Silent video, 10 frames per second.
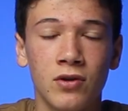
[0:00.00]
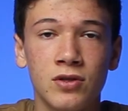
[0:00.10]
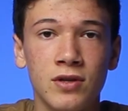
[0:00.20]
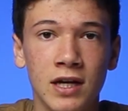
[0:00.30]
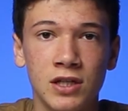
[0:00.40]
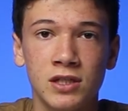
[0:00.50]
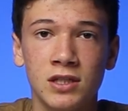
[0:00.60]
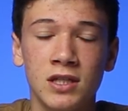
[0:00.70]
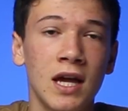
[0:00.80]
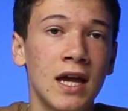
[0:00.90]

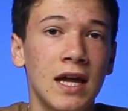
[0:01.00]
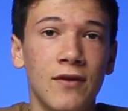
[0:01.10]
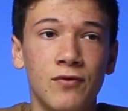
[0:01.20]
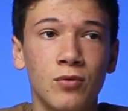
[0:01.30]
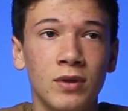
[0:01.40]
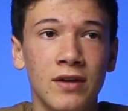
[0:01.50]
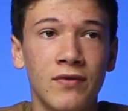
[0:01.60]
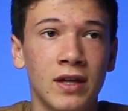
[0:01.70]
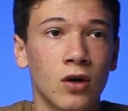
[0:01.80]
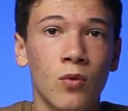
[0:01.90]
distractions. If you live
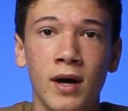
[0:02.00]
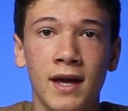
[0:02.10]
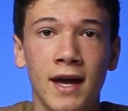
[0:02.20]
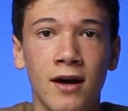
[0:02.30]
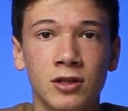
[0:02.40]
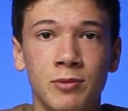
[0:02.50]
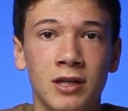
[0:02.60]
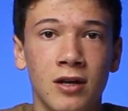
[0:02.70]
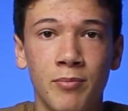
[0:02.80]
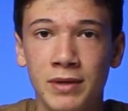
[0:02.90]
in a quiet house but
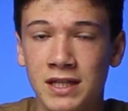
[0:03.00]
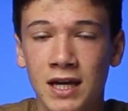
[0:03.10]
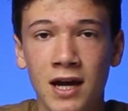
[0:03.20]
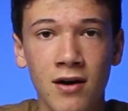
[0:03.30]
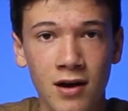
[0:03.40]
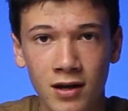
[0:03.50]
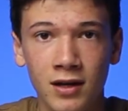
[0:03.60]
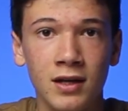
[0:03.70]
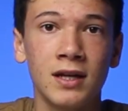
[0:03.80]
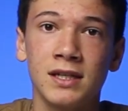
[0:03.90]
in a busy area,
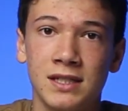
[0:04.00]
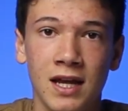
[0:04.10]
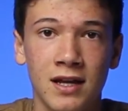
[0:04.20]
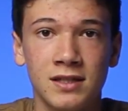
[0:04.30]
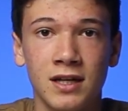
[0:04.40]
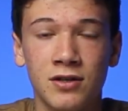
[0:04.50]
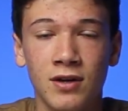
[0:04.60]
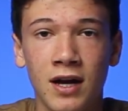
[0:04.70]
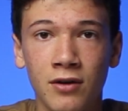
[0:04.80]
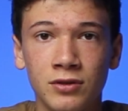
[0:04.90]
stay inside your
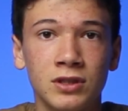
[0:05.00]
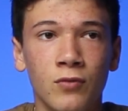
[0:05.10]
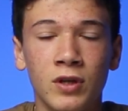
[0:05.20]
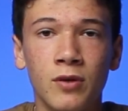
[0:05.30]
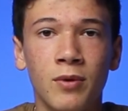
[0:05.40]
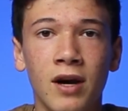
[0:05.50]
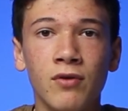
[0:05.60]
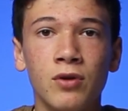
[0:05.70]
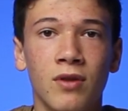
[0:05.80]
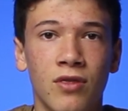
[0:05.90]
house. Really, wherever
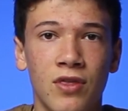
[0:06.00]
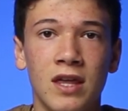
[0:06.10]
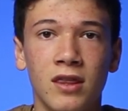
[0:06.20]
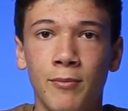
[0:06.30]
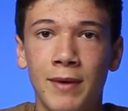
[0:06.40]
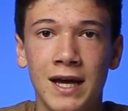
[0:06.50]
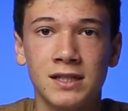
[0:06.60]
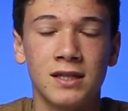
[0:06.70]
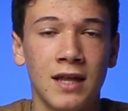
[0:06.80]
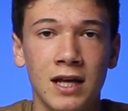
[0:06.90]
you can think the
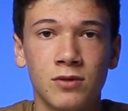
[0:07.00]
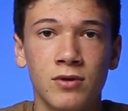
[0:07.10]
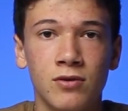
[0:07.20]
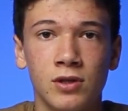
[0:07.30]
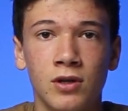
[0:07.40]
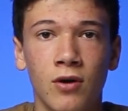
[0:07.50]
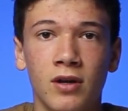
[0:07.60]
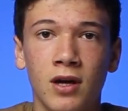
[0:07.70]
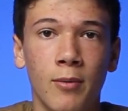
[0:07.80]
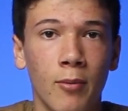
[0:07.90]
best, that's where you should go
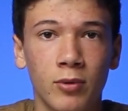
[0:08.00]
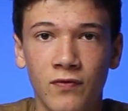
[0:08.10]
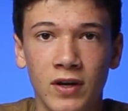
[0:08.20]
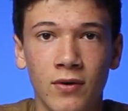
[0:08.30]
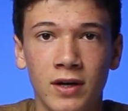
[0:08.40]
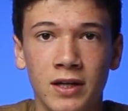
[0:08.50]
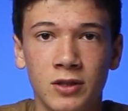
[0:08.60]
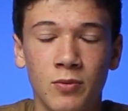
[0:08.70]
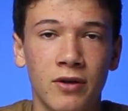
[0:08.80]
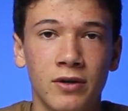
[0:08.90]
to come up with video
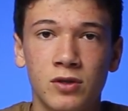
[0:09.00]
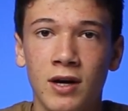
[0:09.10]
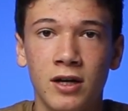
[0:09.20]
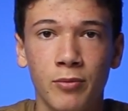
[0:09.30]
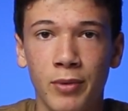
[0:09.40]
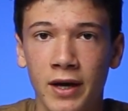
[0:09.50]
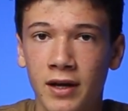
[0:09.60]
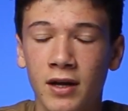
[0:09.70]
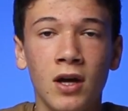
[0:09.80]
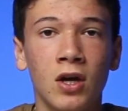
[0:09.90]
ideas, whether it's riding your
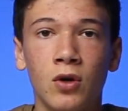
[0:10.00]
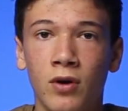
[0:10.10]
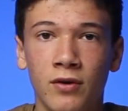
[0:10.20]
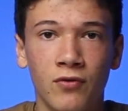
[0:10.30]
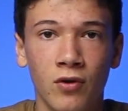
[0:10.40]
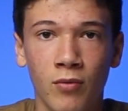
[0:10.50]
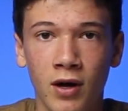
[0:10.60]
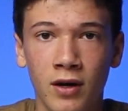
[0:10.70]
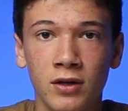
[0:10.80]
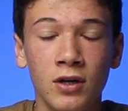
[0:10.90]
bike, going for a
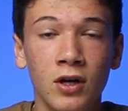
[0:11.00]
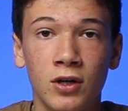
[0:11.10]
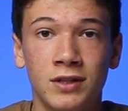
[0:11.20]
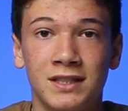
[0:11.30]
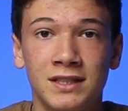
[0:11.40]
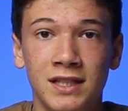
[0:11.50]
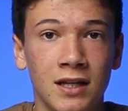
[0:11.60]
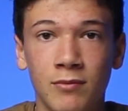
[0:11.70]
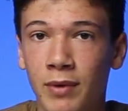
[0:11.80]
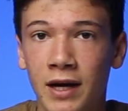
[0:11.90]
run, or just
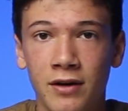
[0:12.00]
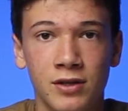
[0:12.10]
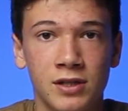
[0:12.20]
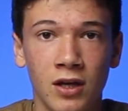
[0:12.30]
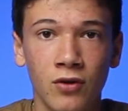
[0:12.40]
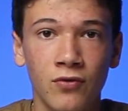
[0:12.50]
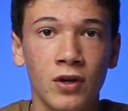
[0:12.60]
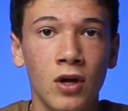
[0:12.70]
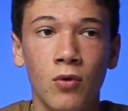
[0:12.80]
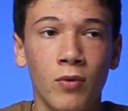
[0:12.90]
sitting by yourself.
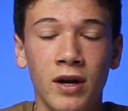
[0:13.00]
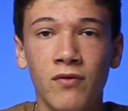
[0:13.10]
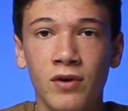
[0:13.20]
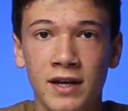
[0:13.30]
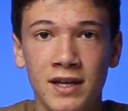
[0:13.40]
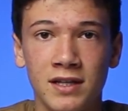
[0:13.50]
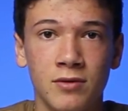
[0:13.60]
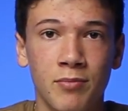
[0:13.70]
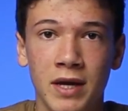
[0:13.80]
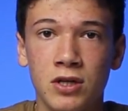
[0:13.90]
Whatever it
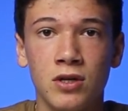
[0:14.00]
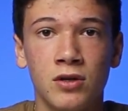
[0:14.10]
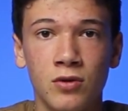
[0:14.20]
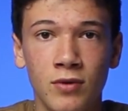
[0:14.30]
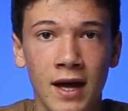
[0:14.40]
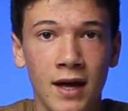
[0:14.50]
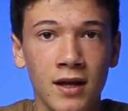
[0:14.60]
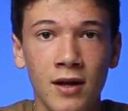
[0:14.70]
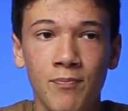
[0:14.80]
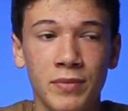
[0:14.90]
is, make sure to do that,
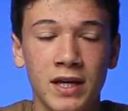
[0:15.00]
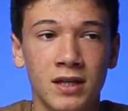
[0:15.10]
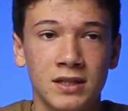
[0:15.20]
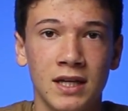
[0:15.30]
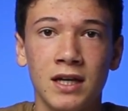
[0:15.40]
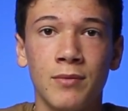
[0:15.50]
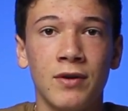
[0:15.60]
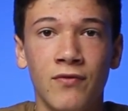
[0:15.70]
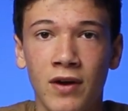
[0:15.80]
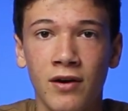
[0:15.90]
because it can be
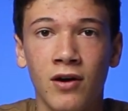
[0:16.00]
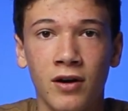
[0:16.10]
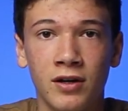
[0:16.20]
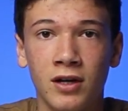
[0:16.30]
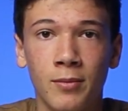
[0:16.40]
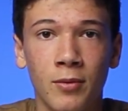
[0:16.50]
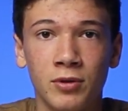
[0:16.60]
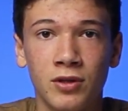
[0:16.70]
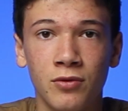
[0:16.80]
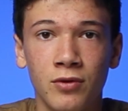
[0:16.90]
very hard to come up
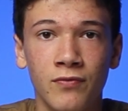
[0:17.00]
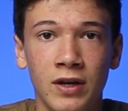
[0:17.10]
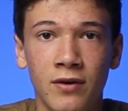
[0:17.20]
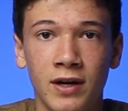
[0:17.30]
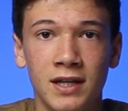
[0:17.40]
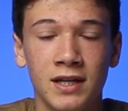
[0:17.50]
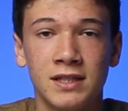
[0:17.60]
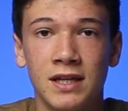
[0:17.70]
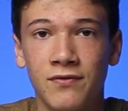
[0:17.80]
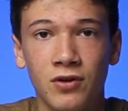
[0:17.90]
with YouTube video
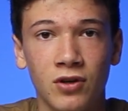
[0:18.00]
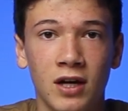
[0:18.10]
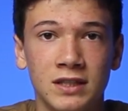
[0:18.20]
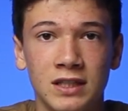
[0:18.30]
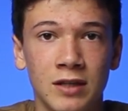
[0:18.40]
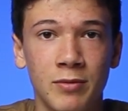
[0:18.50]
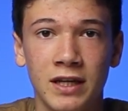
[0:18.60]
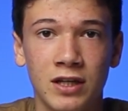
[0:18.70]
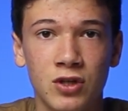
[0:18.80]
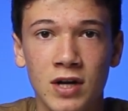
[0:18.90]
ideas if you're constantly
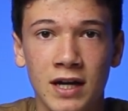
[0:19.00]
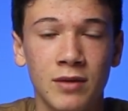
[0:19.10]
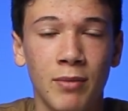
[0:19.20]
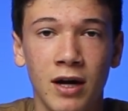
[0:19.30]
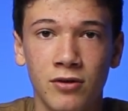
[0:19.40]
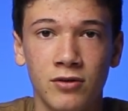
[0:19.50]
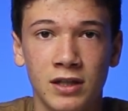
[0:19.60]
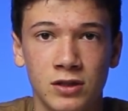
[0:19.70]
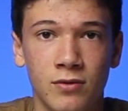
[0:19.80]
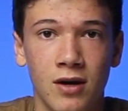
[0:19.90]
being distracted by other
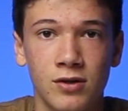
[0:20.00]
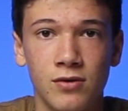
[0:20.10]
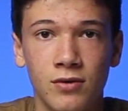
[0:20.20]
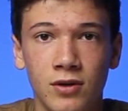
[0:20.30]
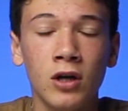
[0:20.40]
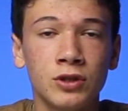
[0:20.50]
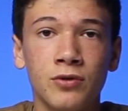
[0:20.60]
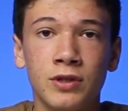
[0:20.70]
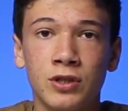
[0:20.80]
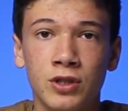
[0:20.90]
things around you. Also, you
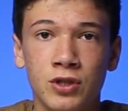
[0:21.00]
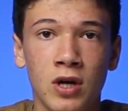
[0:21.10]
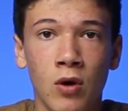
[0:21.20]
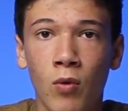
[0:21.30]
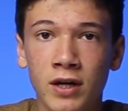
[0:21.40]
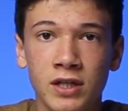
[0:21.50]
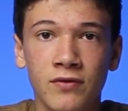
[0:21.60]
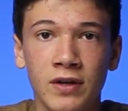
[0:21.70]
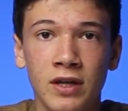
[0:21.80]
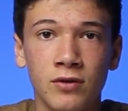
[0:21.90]
can just try watching
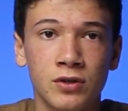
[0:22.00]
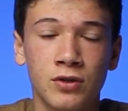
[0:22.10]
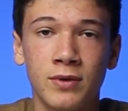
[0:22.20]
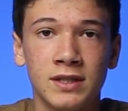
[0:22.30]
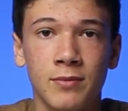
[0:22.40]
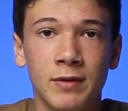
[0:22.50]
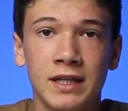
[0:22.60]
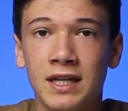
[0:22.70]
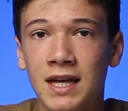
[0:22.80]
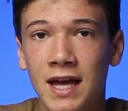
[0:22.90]
videos or doing something
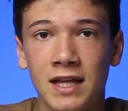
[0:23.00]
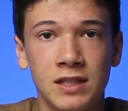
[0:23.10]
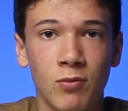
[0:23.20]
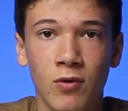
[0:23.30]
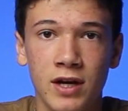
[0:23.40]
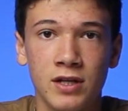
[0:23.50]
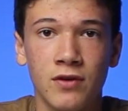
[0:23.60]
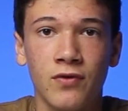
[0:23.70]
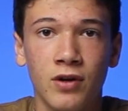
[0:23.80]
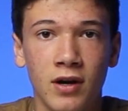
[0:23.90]
to get inspiration
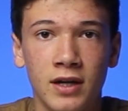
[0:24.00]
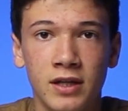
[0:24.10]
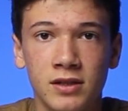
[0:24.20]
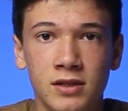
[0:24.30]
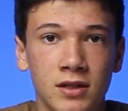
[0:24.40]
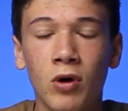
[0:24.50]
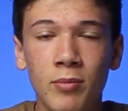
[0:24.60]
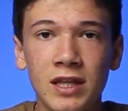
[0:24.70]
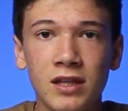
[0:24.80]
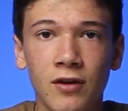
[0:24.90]
for your ideas. One
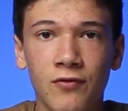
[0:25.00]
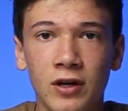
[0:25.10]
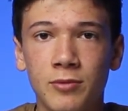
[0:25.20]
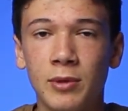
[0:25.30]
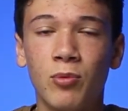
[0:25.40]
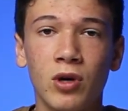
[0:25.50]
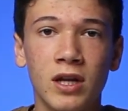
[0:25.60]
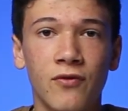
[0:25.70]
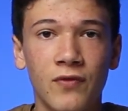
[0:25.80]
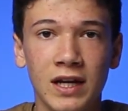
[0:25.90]
method I've found to be
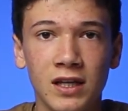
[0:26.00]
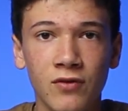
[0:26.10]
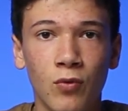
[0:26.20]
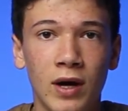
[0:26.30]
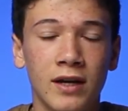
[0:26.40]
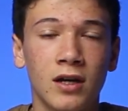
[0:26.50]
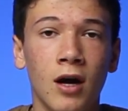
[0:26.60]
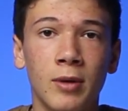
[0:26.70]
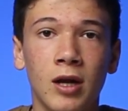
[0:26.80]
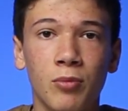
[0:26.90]
pretty effective when
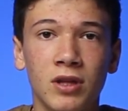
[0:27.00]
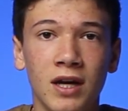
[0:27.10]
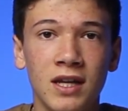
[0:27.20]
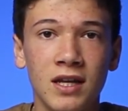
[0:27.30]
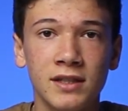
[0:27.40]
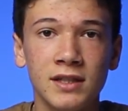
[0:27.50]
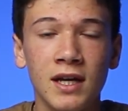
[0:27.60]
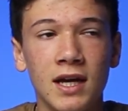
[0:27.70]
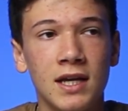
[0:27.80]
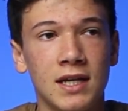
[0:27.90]
coming up with ideas
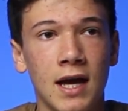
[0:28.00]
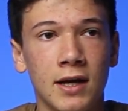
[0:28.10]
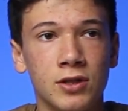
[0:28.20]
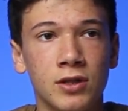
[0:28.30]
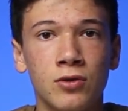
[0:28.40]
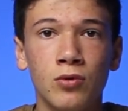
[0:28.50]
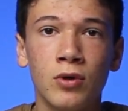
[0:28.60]
is actually to